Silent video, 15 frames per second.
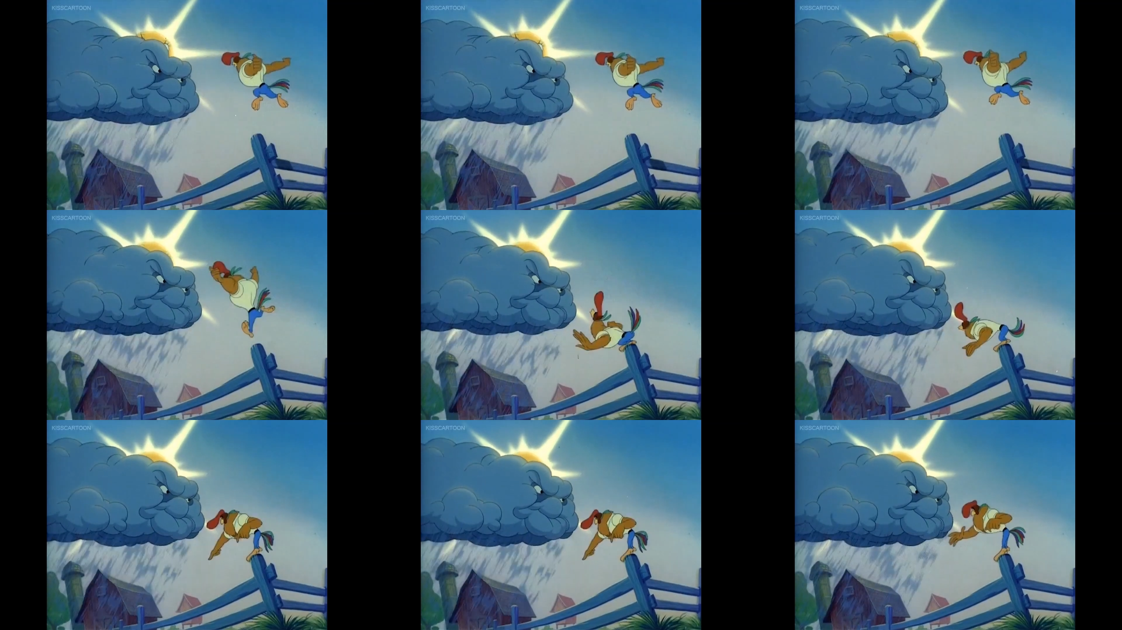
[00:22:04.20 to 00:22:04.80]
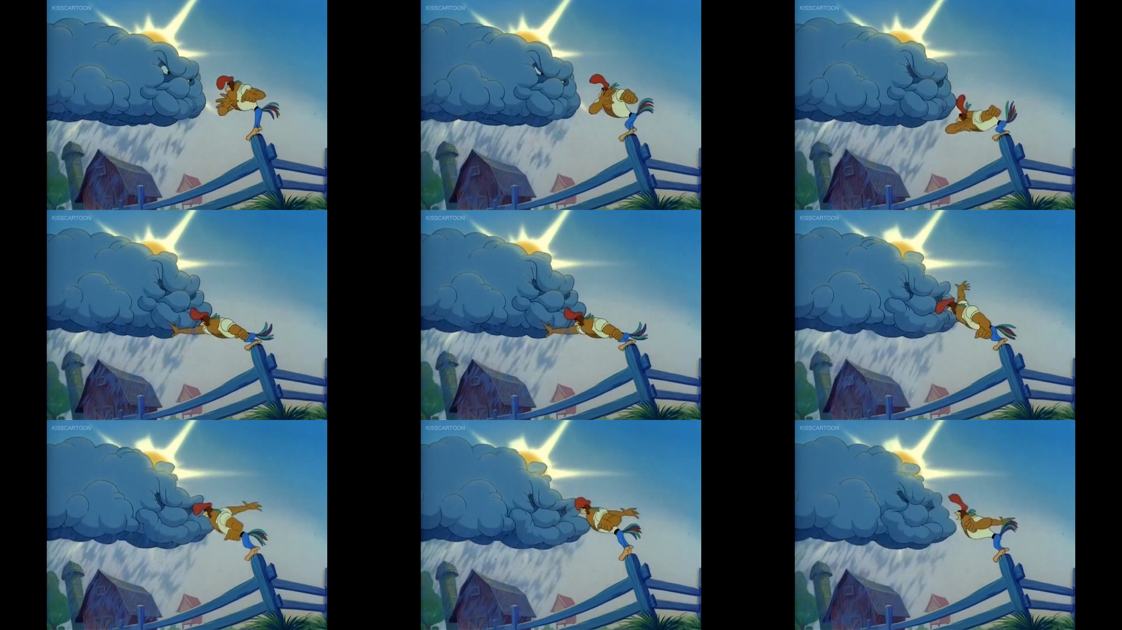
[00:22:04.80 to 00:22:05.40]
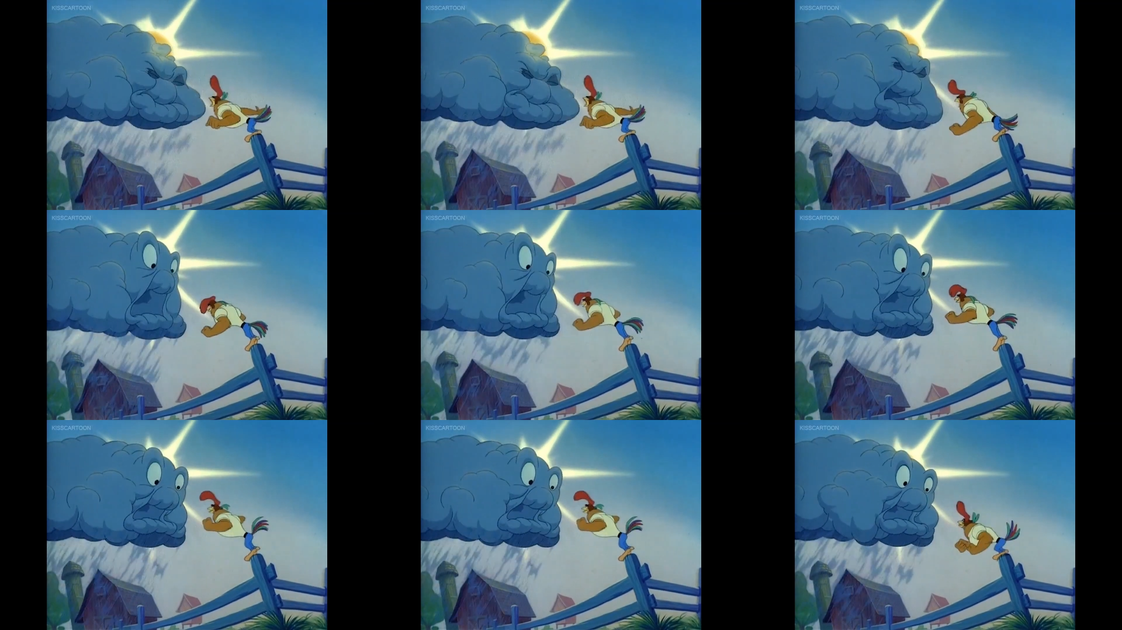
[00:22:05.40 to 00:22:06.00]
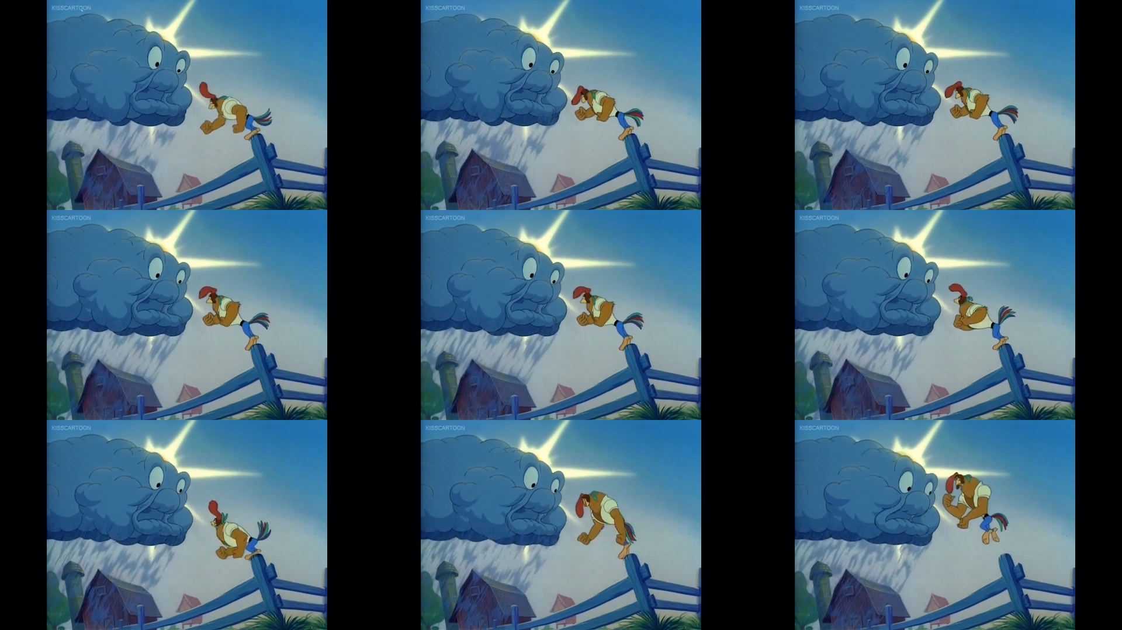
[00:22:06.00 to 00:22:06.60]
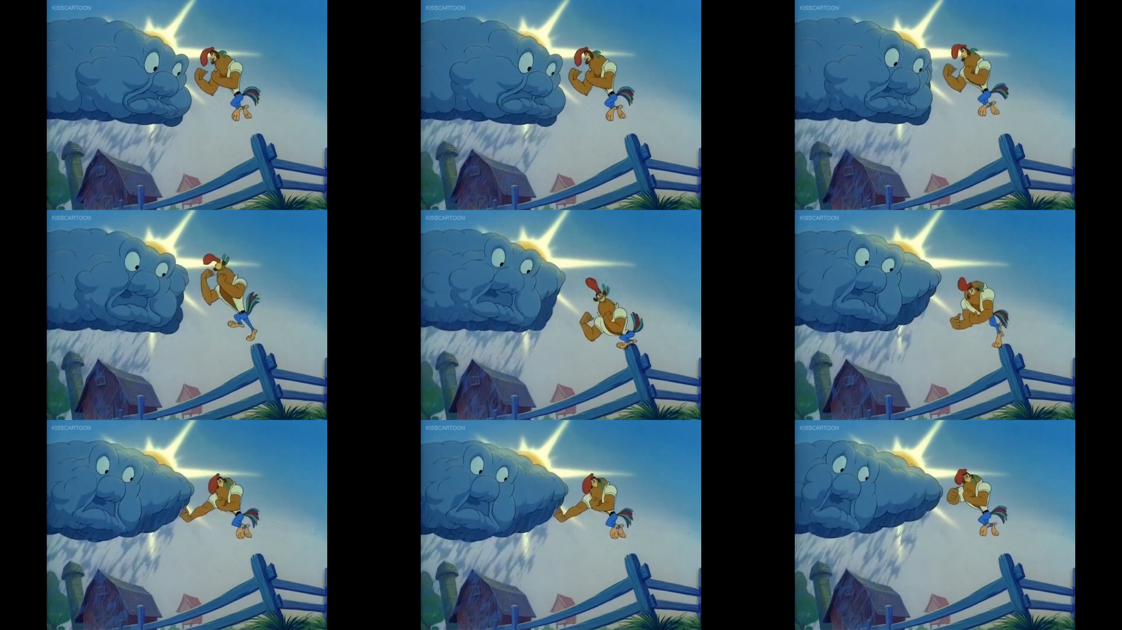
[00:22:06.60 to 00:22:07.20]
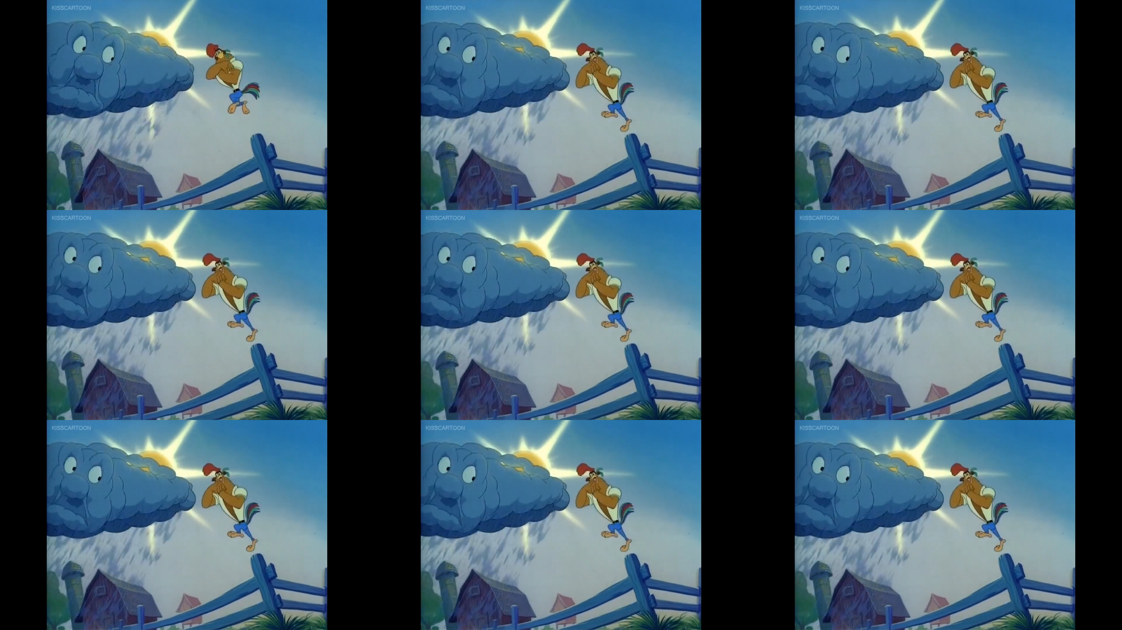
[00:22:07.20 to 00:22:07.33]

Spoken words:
[unreadable: no face in view]